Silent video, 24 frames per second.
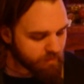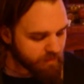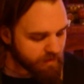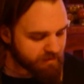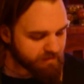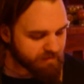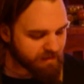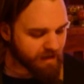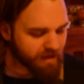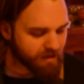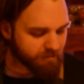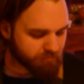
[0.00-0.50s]

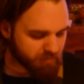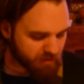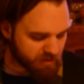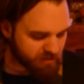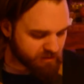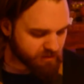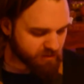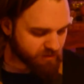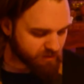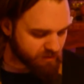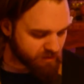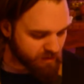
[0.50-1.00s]
His Aunt
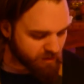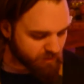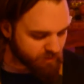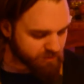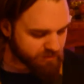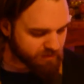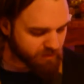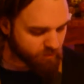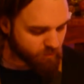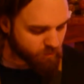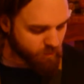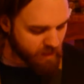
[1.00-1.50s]
Petunia
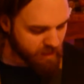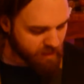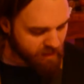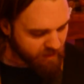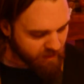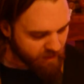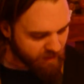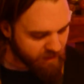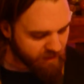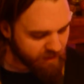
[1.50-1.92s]
was awake,